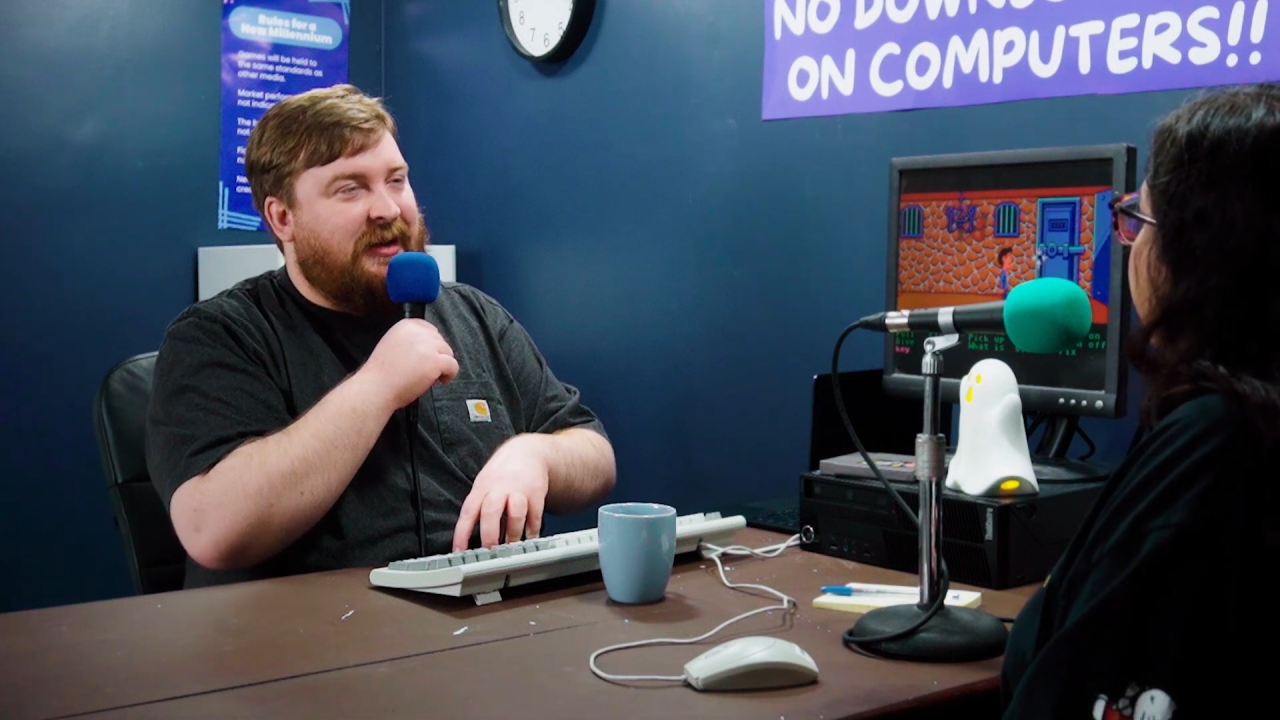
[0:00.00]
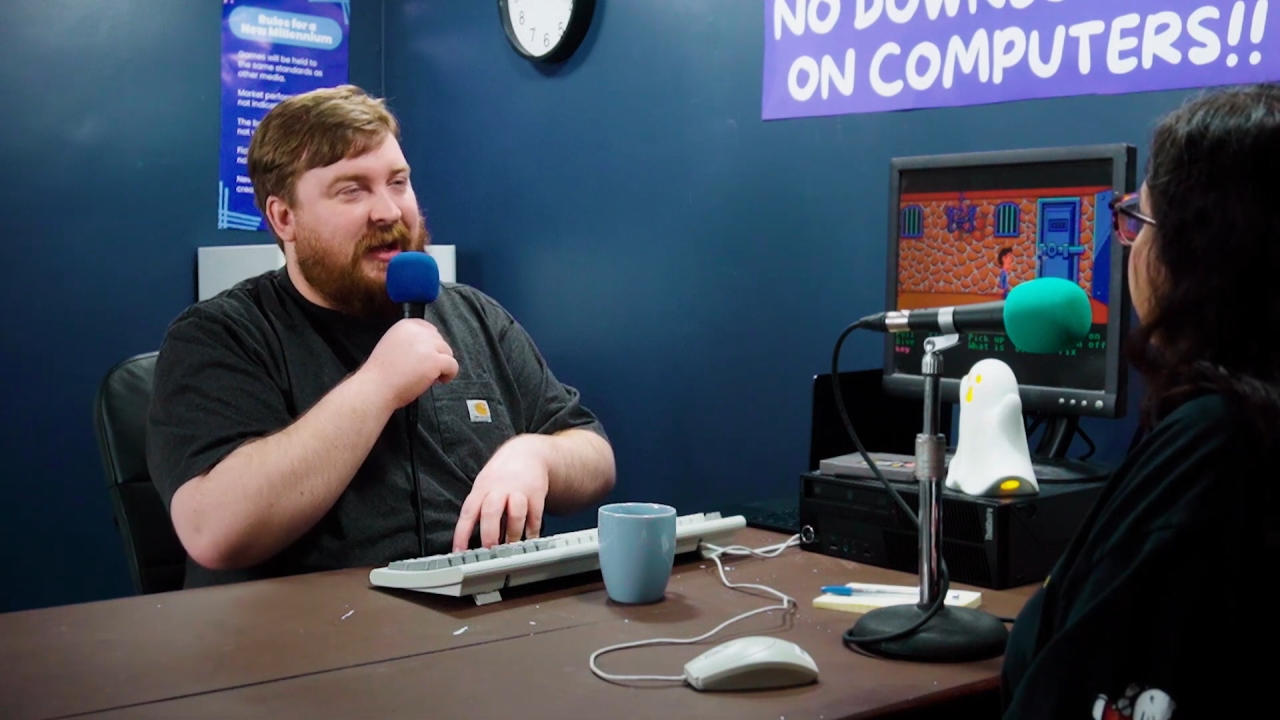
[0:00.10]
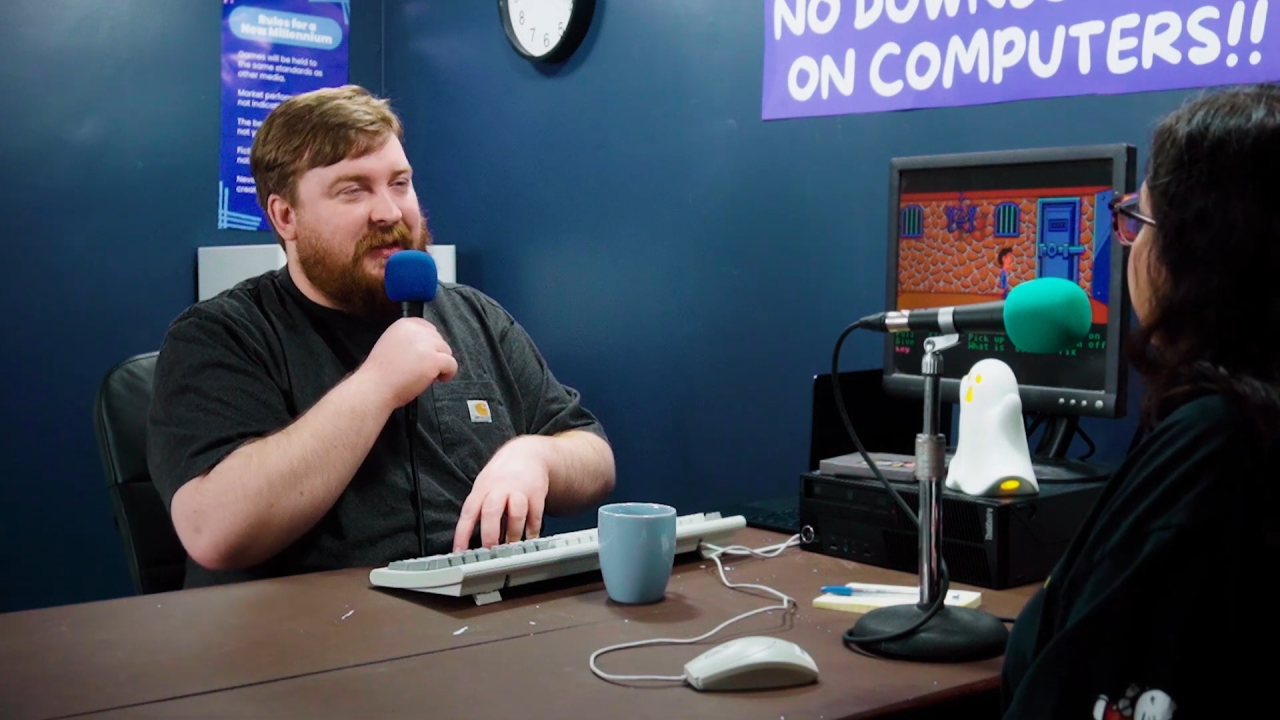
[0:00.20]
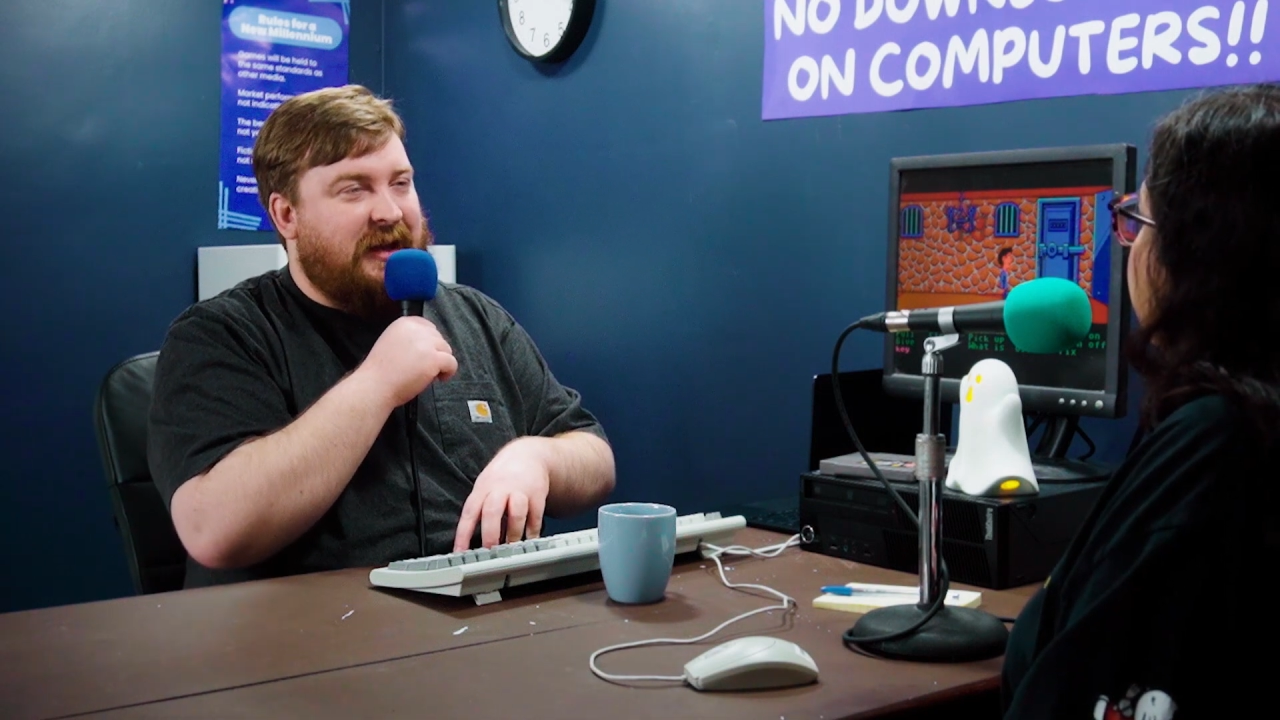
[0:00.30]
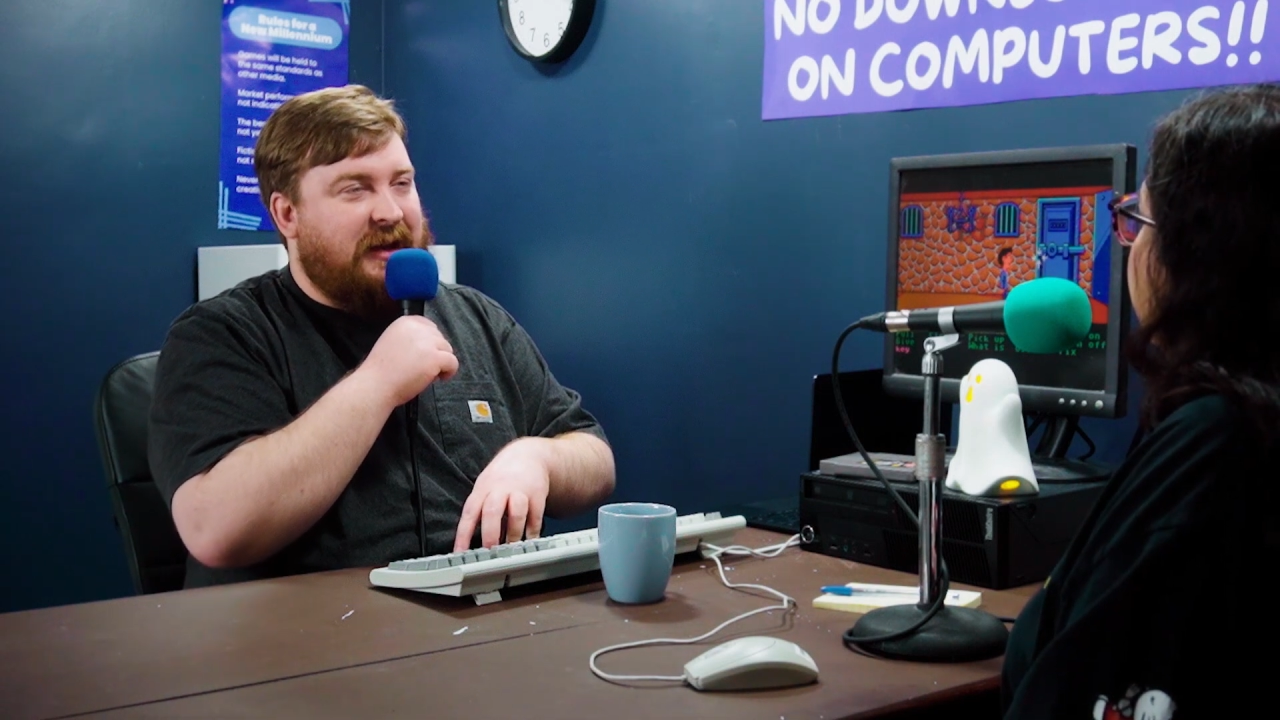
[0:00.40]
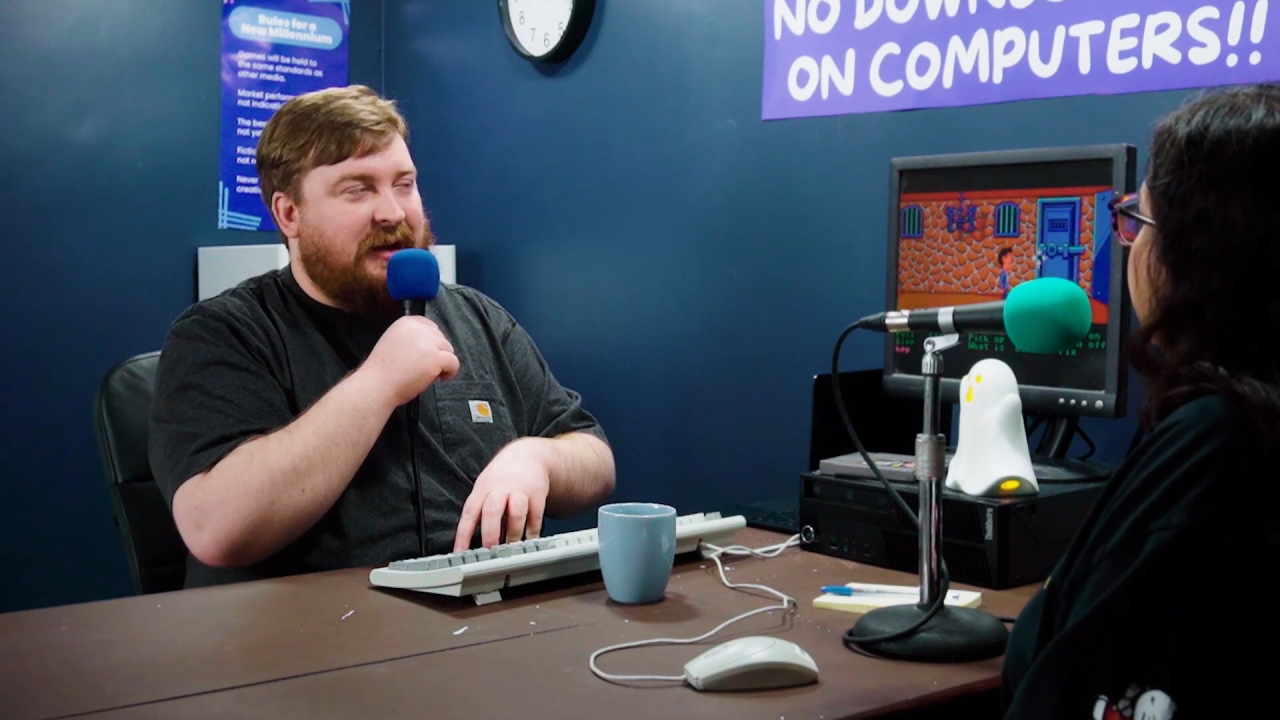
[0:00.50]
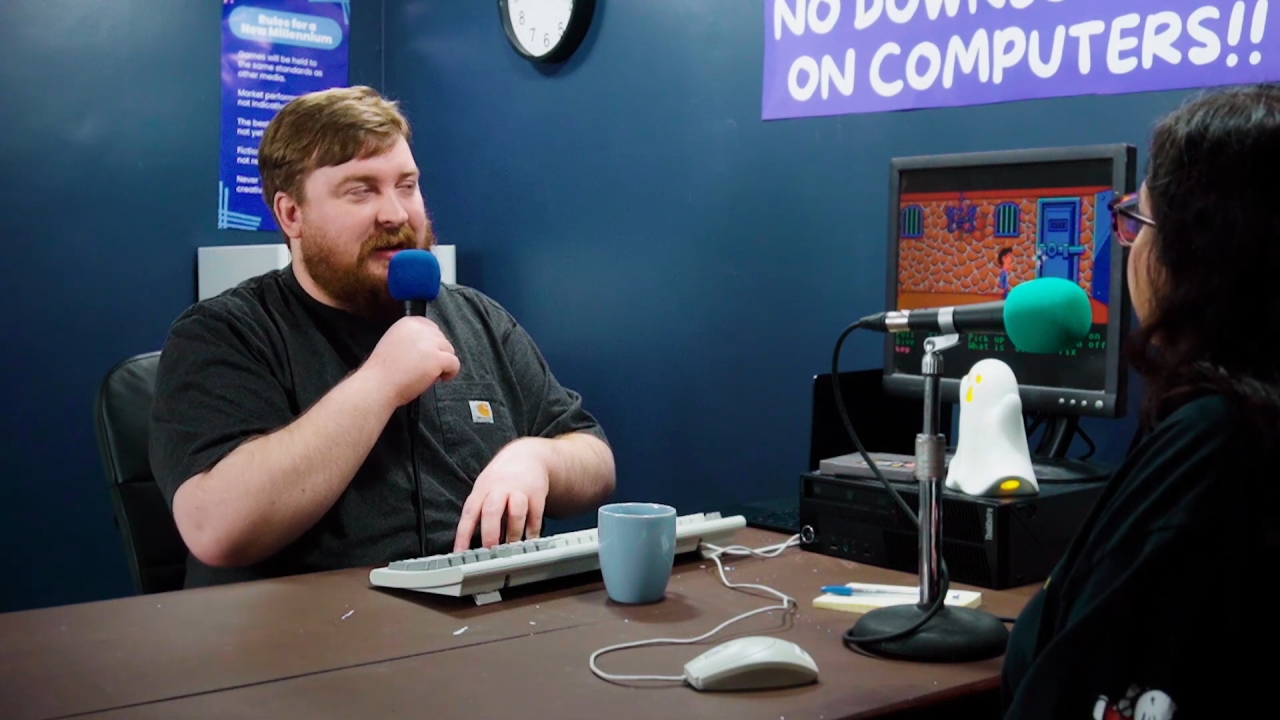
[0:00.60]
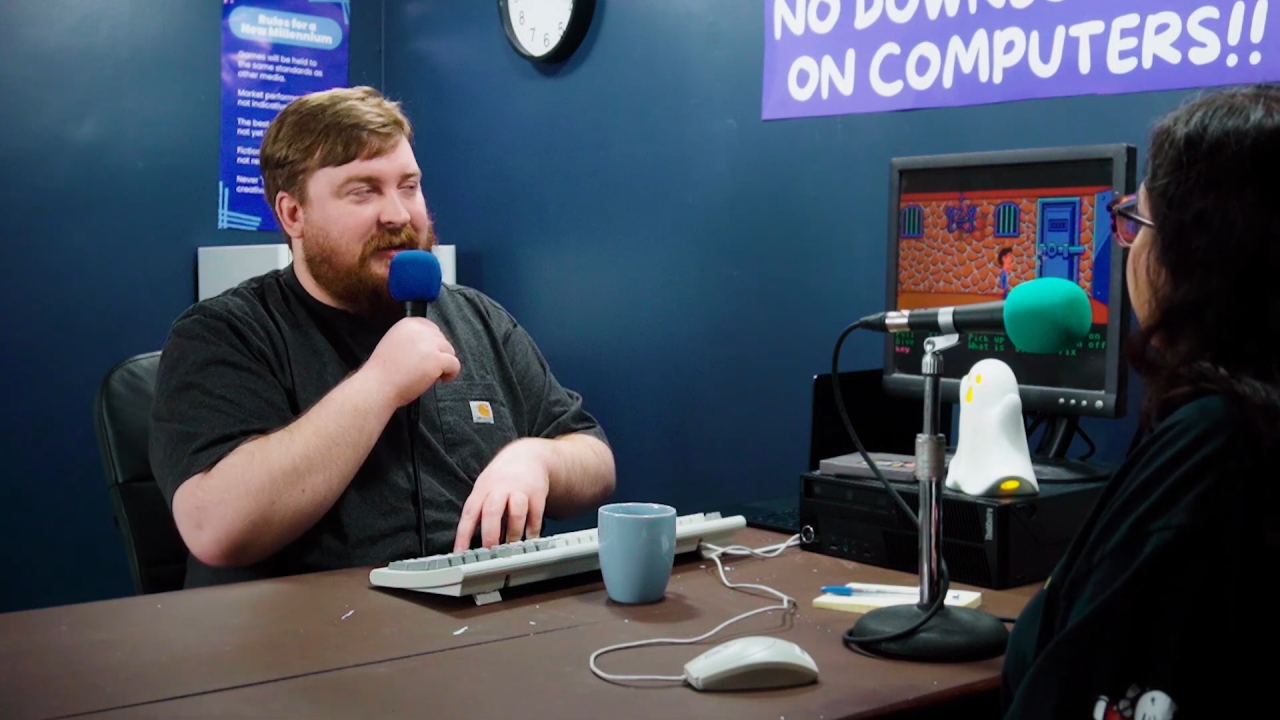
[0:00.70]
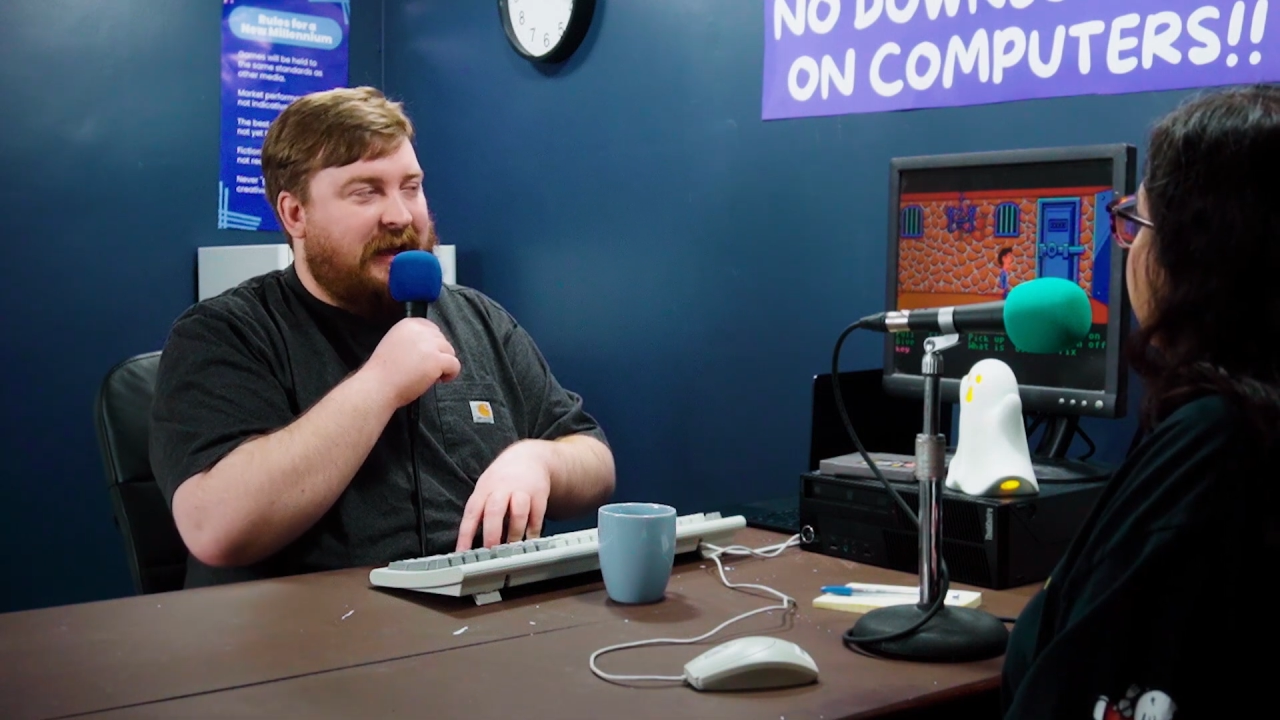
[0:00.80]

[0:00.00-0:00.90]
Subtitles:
And then